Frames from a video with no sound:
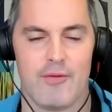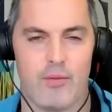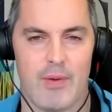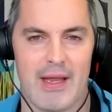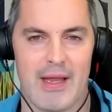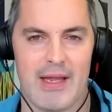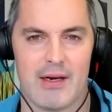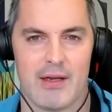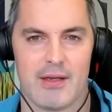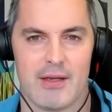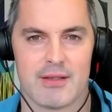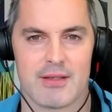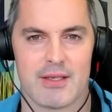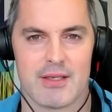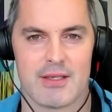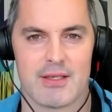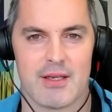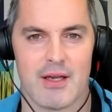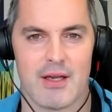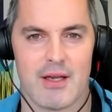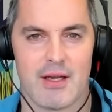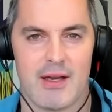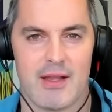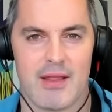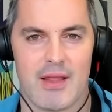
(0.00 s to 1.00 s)
Of weight on
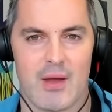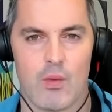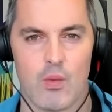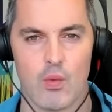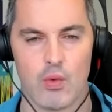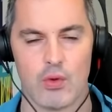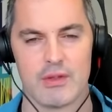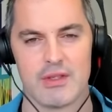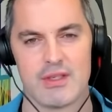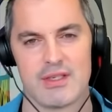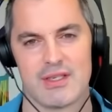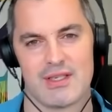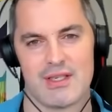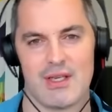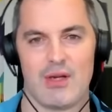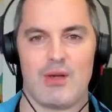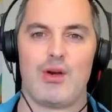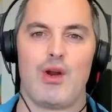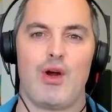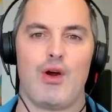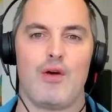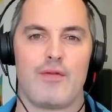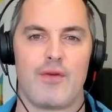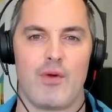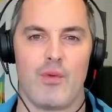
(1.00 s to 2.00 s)
society that one
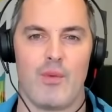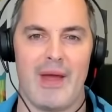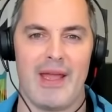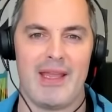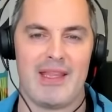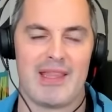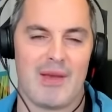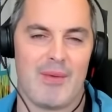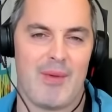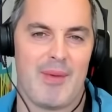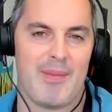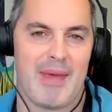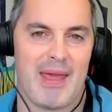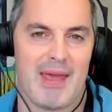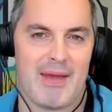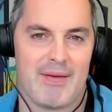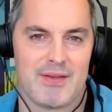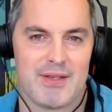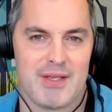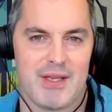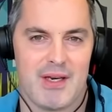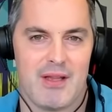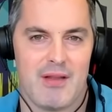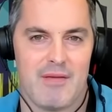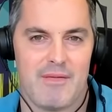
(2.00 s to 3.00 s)
stone overweight that we may have
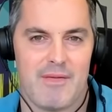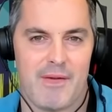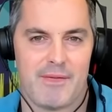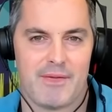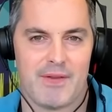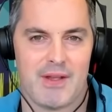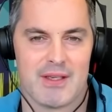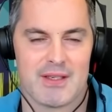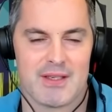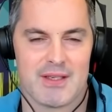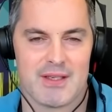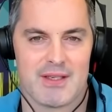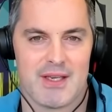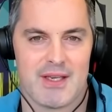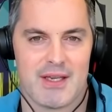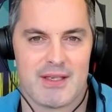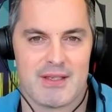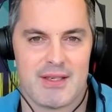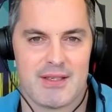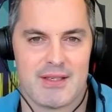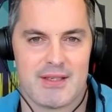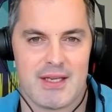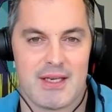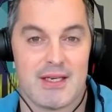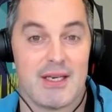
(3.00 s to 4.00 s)
seen in the 50s and
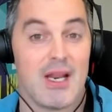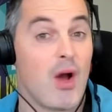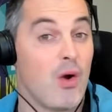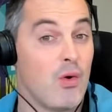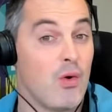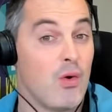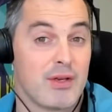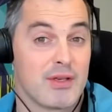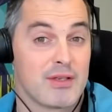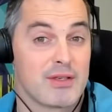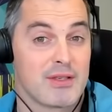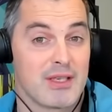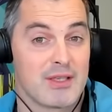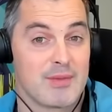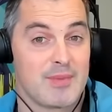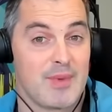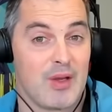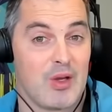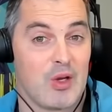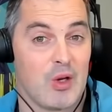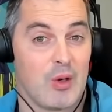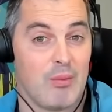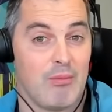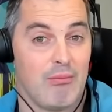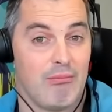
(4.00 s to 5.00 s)
60s and noticed has
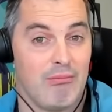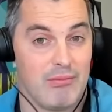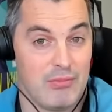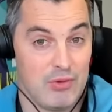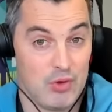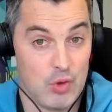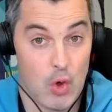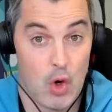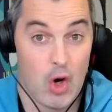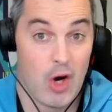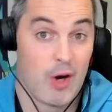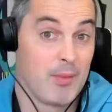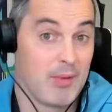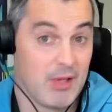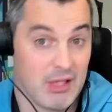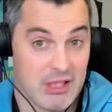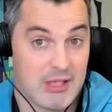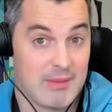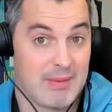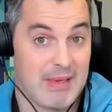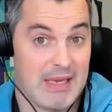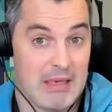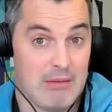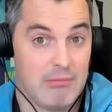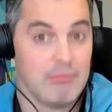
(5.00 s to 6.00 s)
become normal
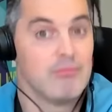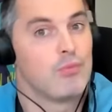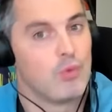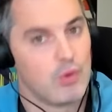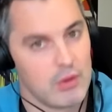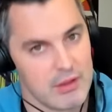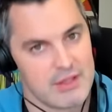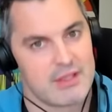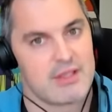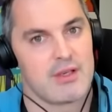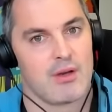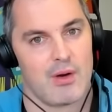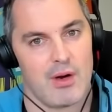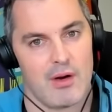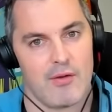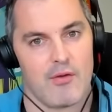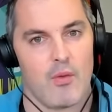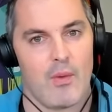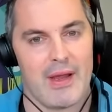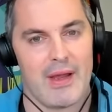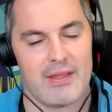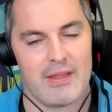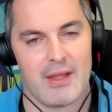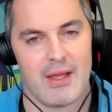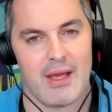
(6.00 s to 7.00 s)
to be one stone
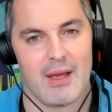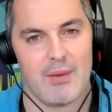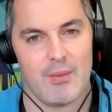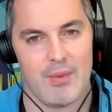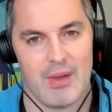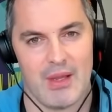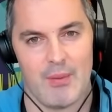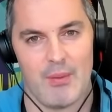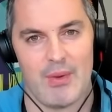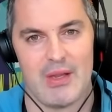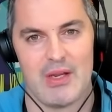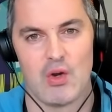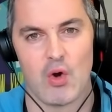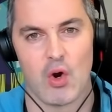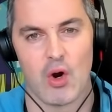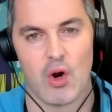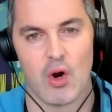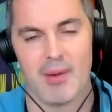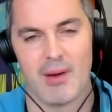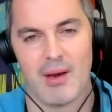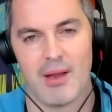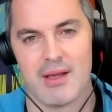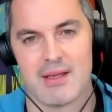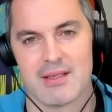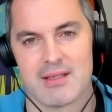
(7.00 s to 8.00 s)
overweight that, and we, we
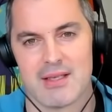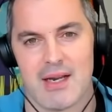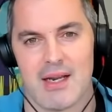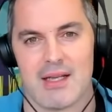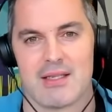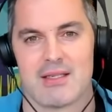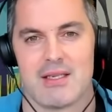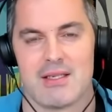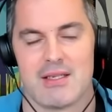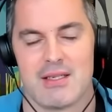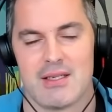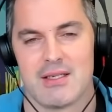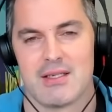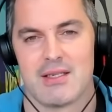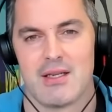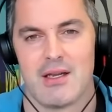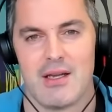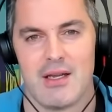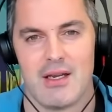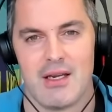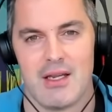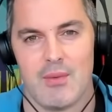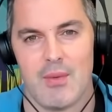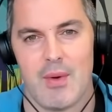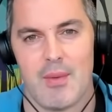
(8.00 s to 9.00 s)
normalize it as a
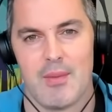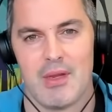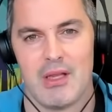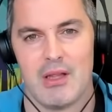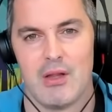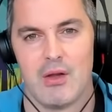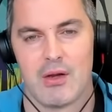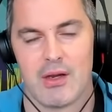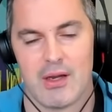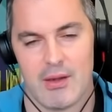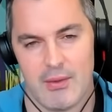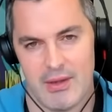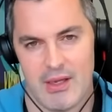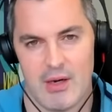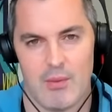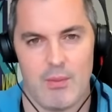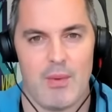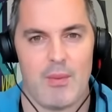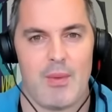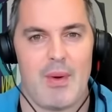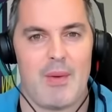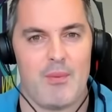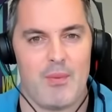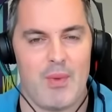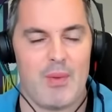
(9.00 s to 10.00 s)
society when we look you know
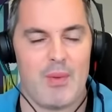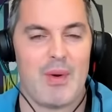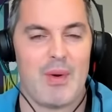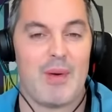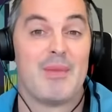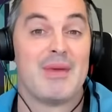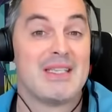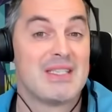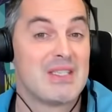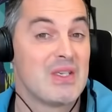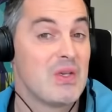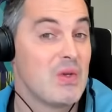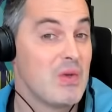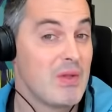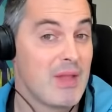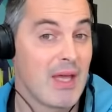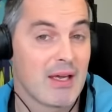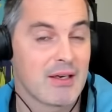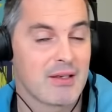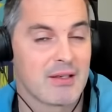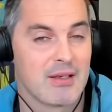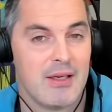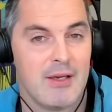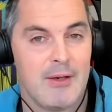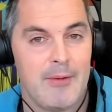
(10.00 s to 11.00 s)
when, when we do
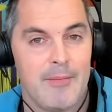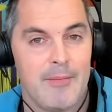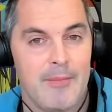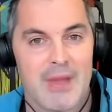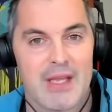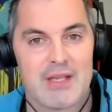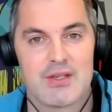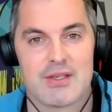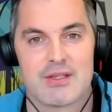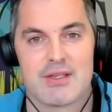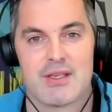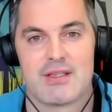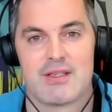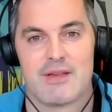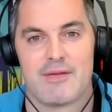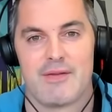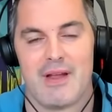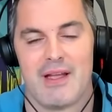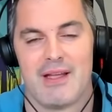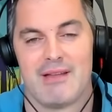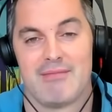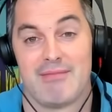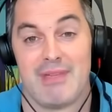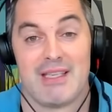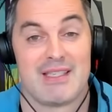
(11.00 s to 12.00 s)
that it's just it's a
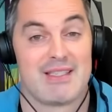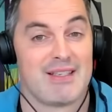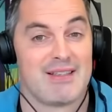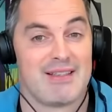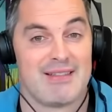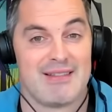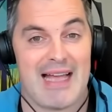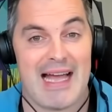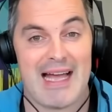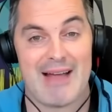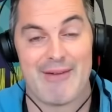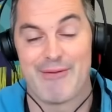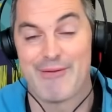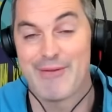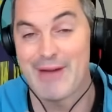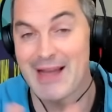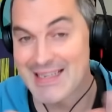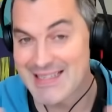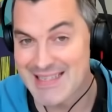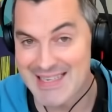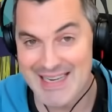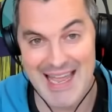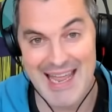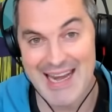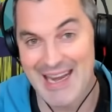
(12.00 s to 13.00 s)
it's a
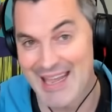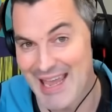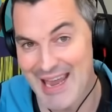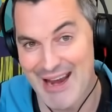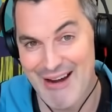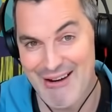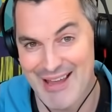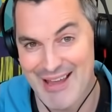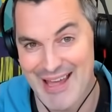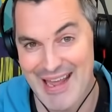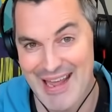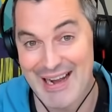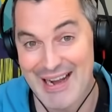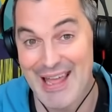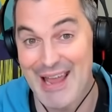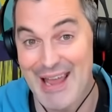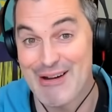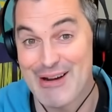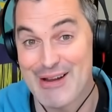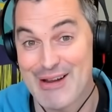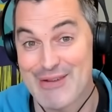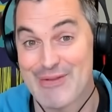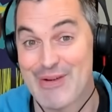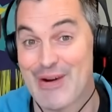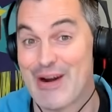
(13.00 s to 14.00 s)
fascinating area and an
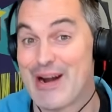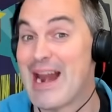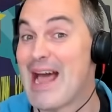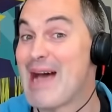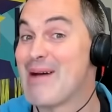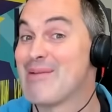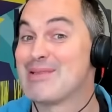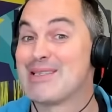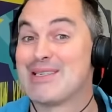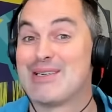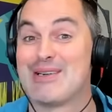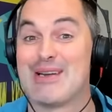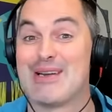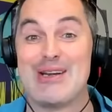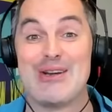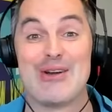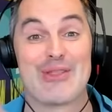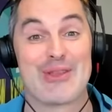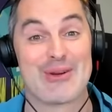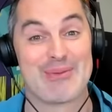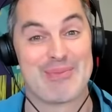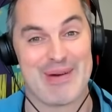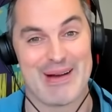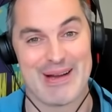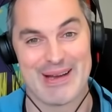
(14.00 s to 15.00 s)
area for an absolutely
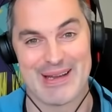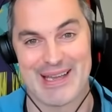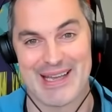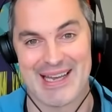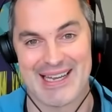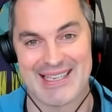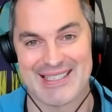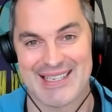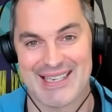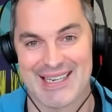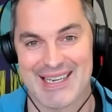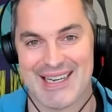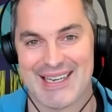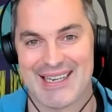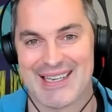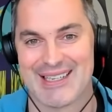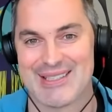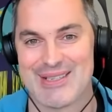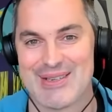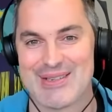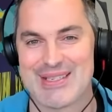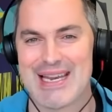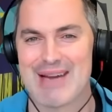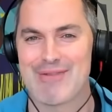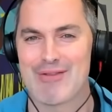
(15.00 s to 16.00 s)
another podcast. Like I could
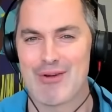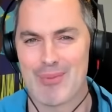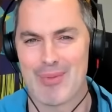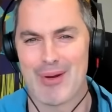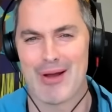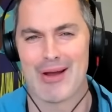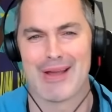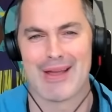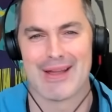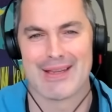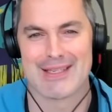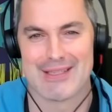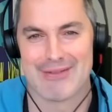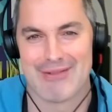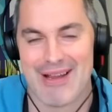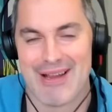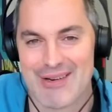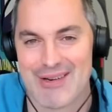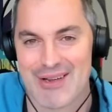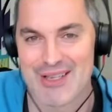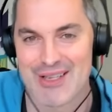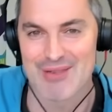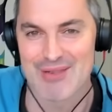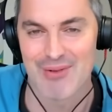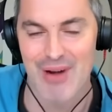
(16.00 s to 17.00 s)
do several podcasts around
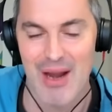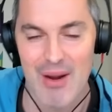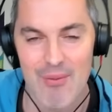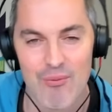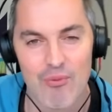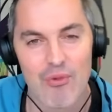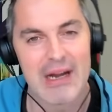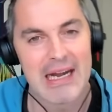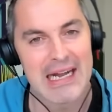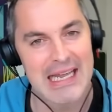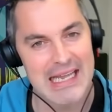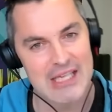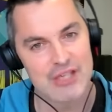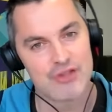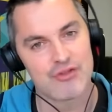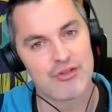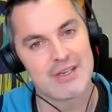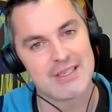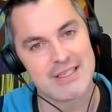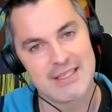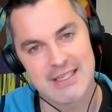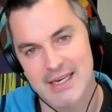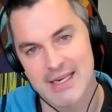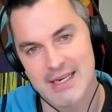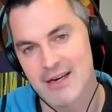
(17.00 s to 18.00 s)
it because I'm, I'm really
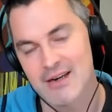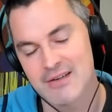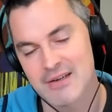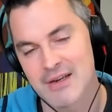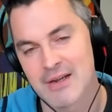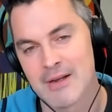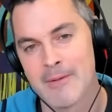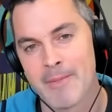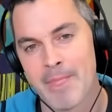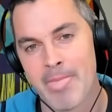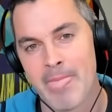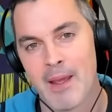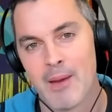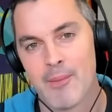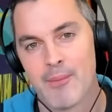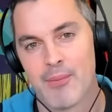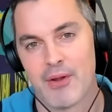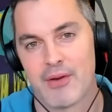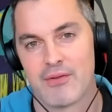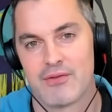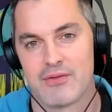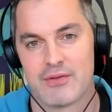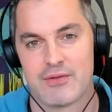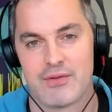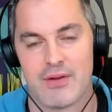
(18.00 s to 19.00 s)
interested in it. Yeah.
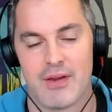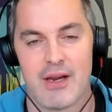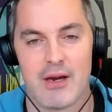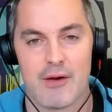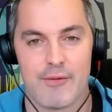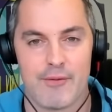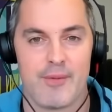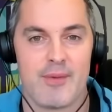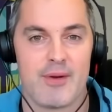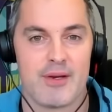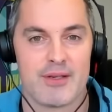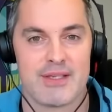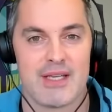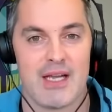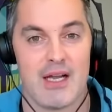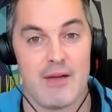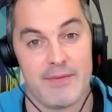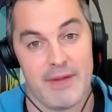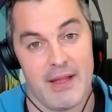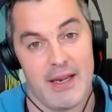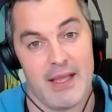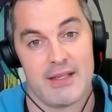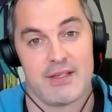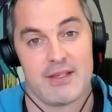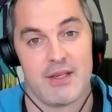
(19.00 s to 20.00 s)
But to hear from yourself
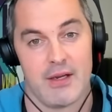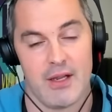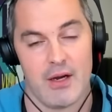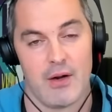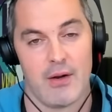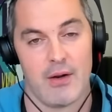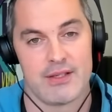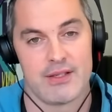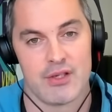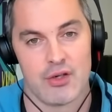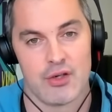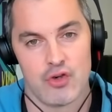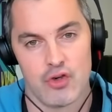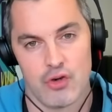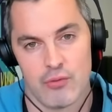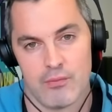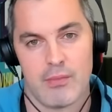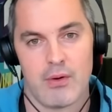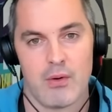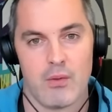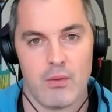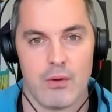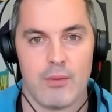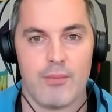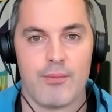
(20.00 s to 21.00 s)
that it's you know it's your
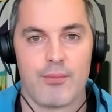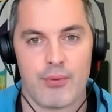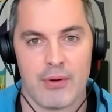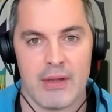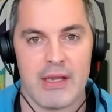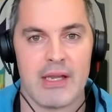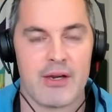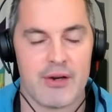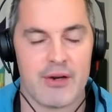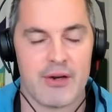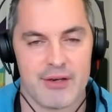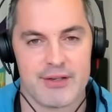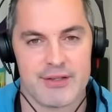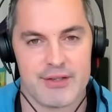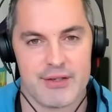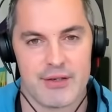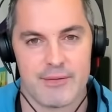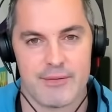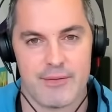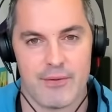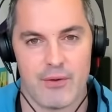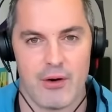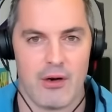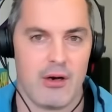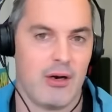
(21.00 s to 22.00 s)
number one precursor
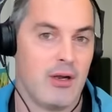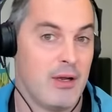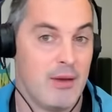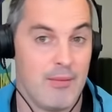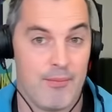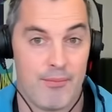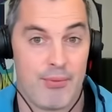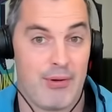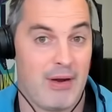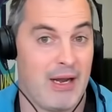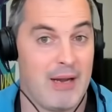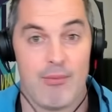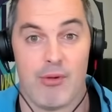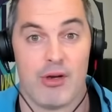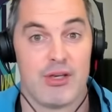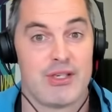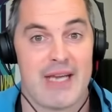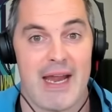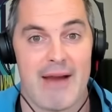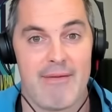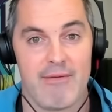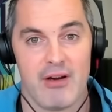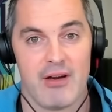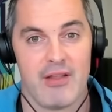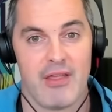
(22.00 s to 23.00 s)
for pretty much
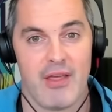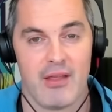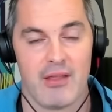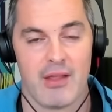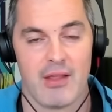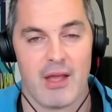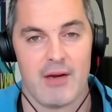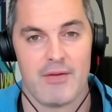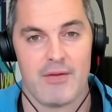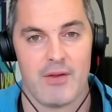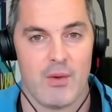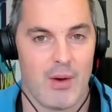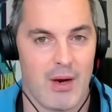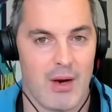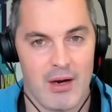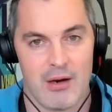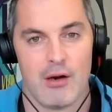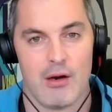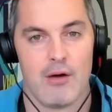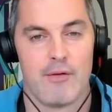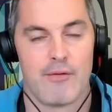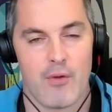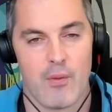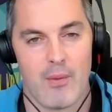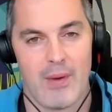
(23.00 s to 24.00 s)
everything that if you are
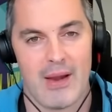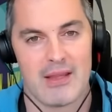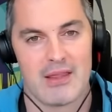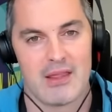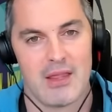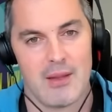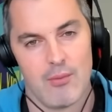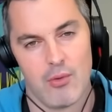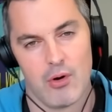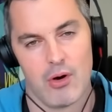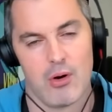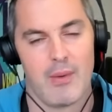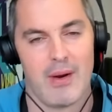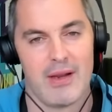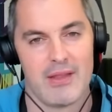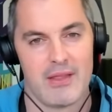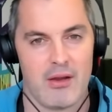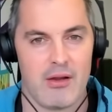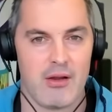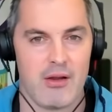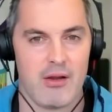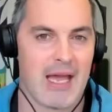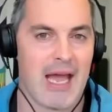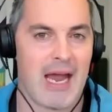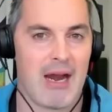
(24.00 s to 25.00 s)
overweight and the more weight that
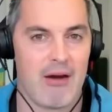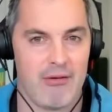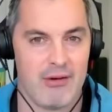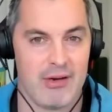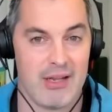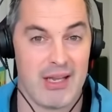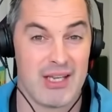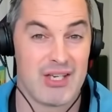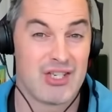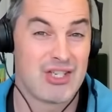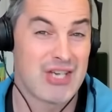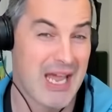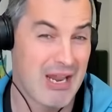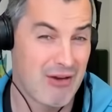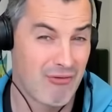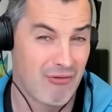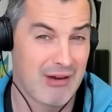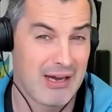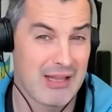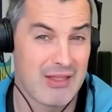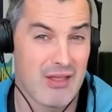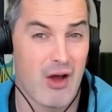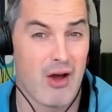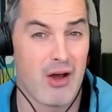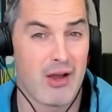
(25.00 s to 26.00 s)
you're carrying,
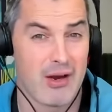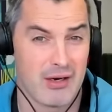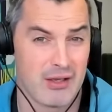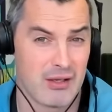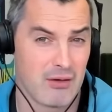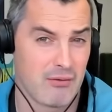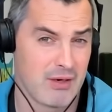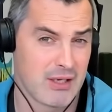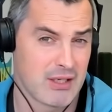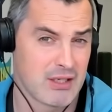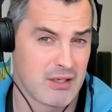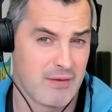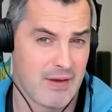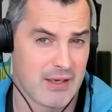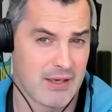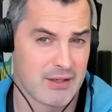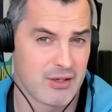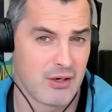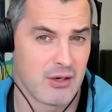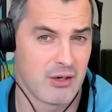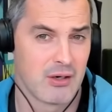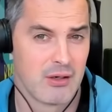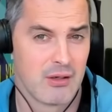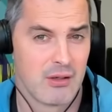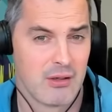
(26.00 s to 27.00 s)
generally the higher the risk
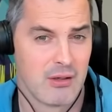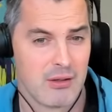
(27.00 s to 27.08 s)
factor.